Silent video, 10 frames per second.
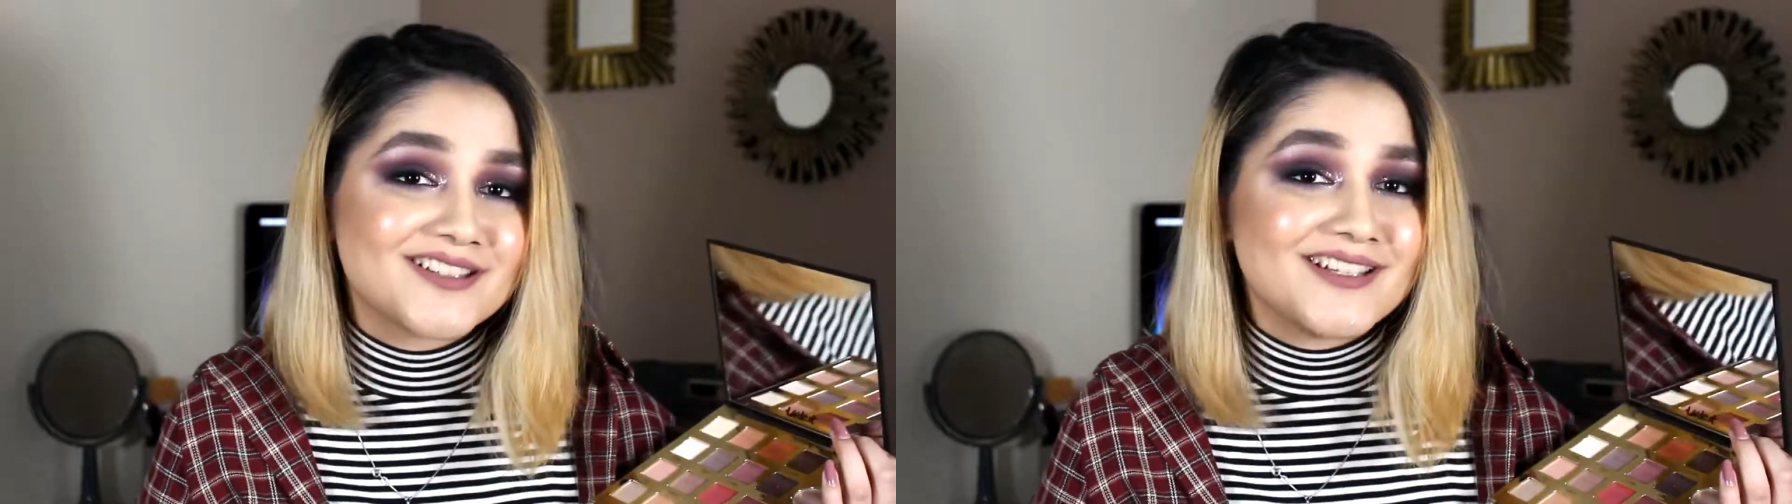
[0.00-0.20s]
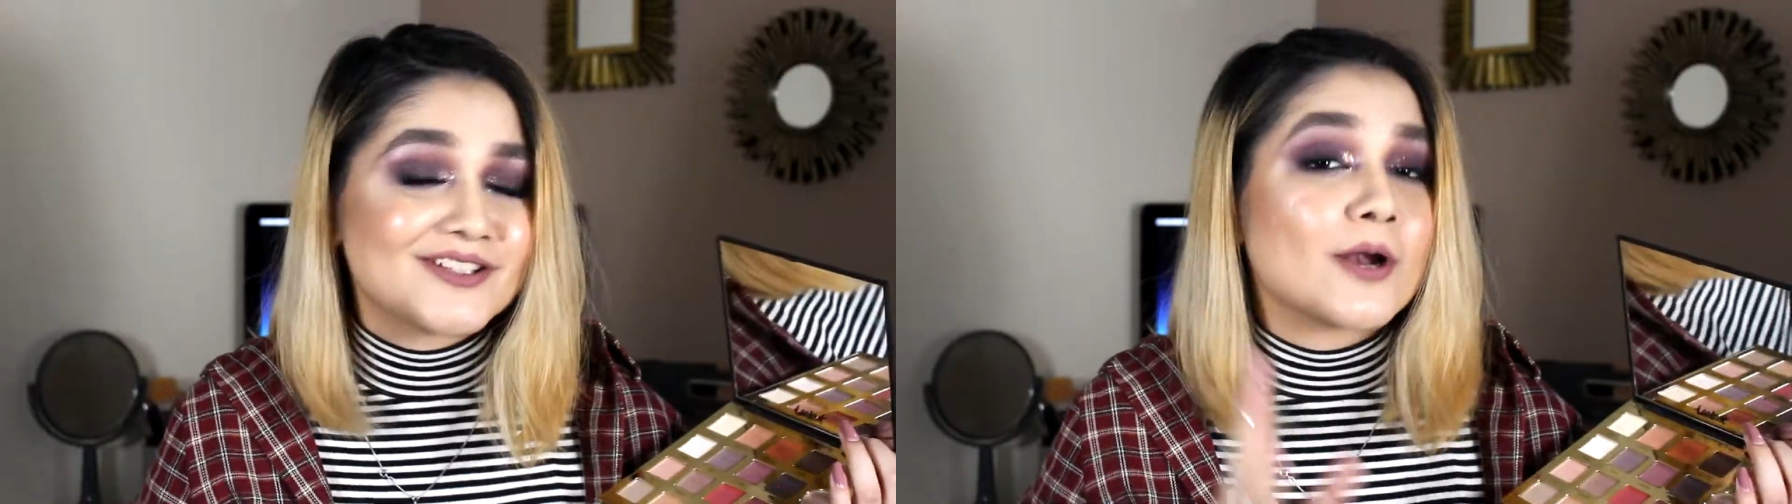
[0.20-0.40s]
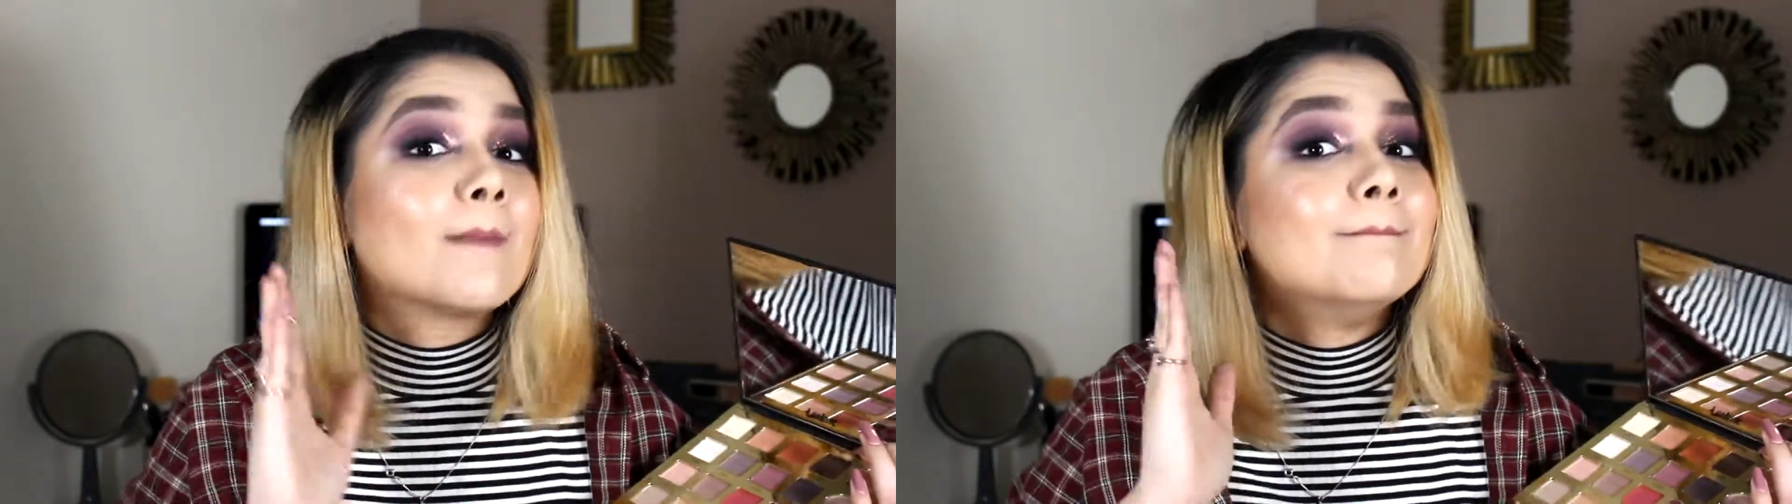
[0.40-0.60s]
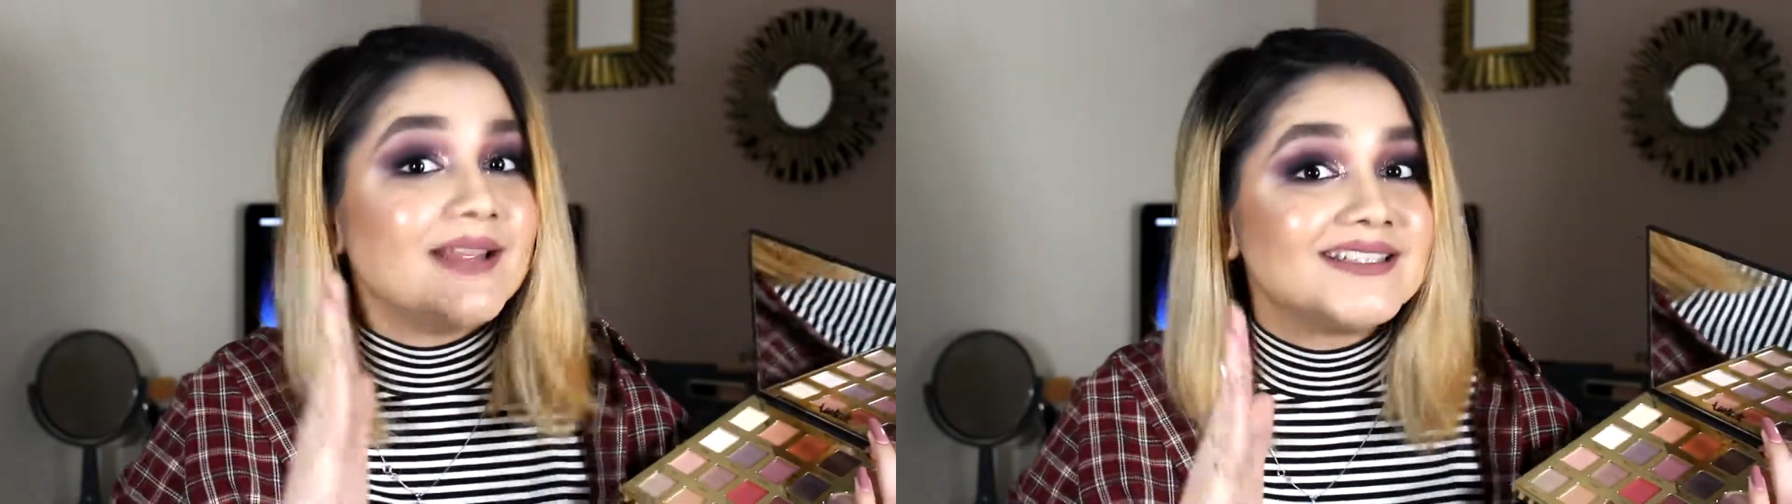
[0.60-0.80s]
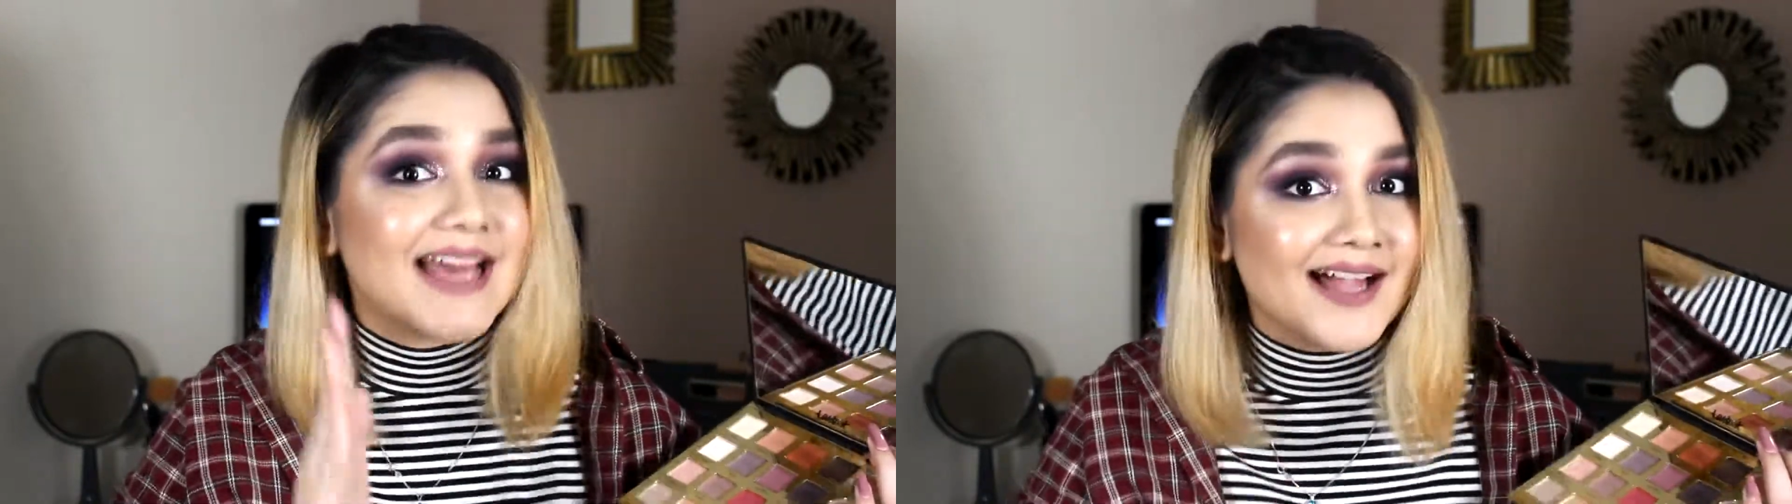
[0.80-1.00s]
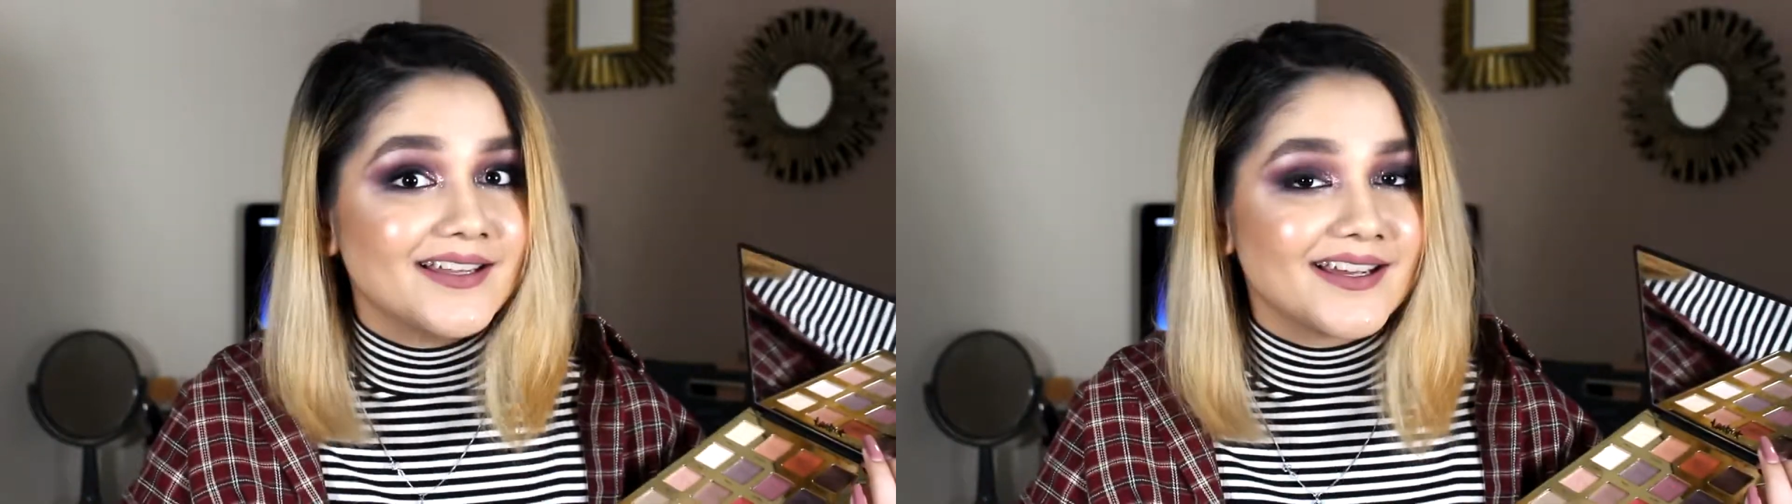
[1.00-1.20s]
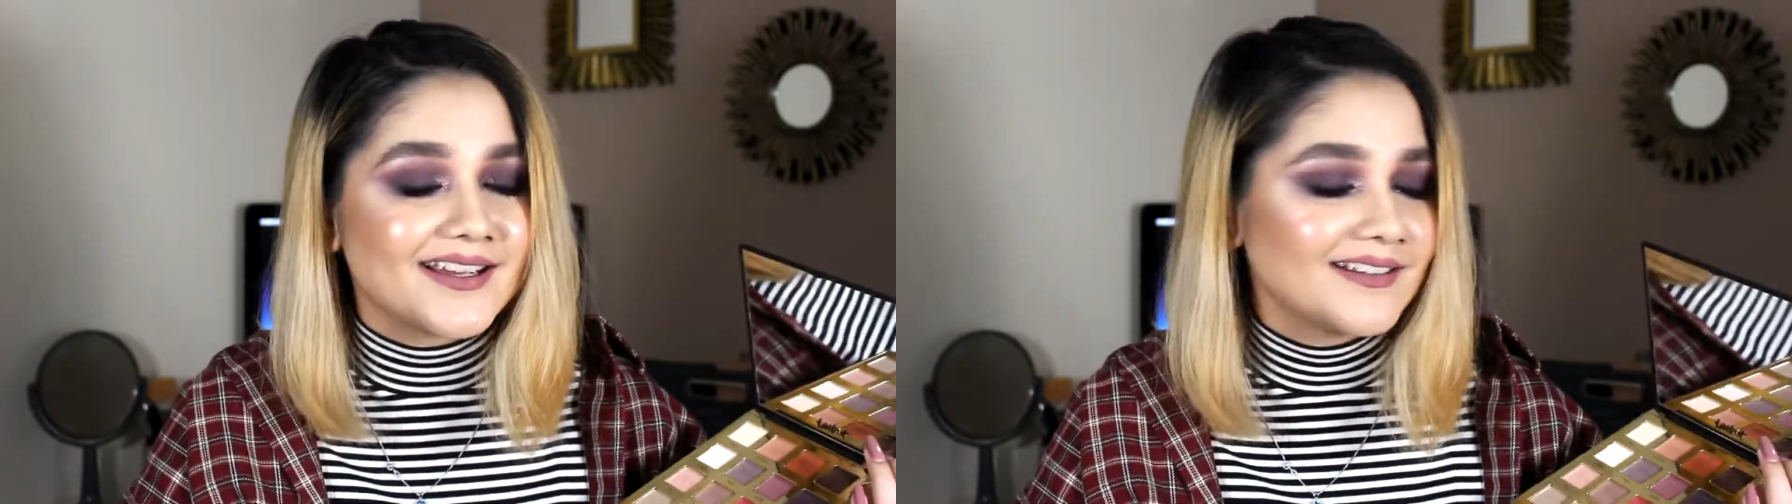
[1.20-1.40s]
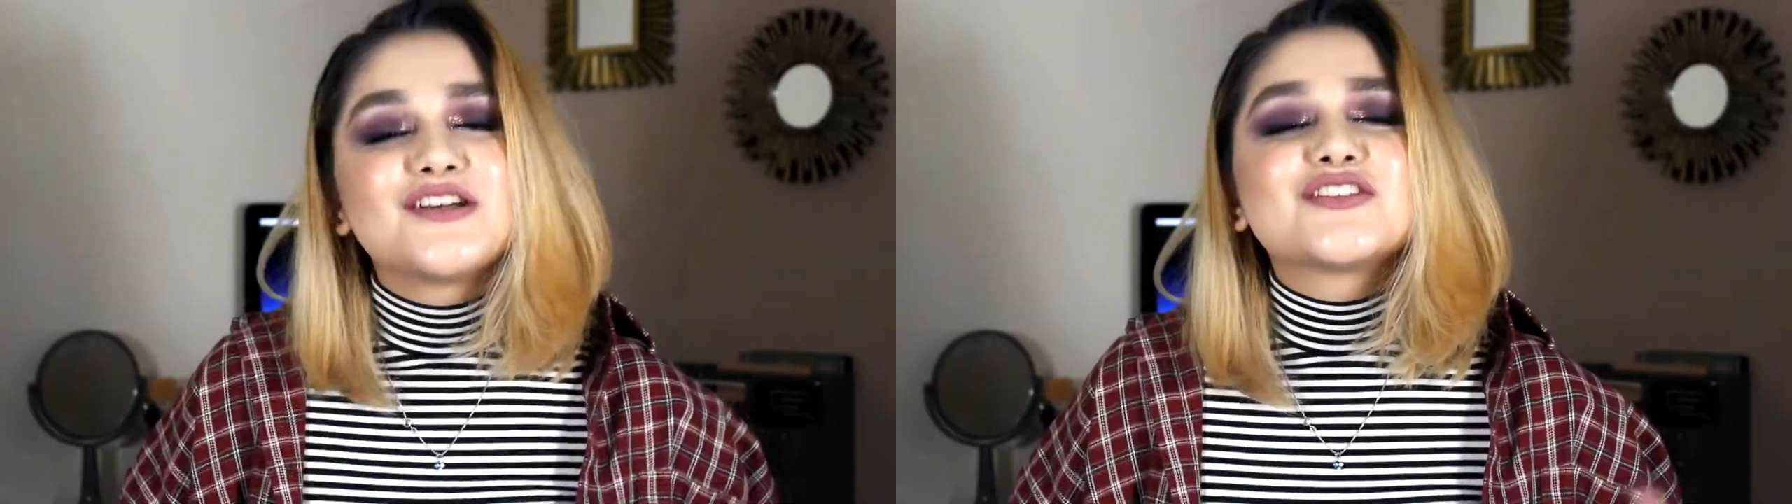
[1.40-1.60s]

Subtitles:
these are metallic.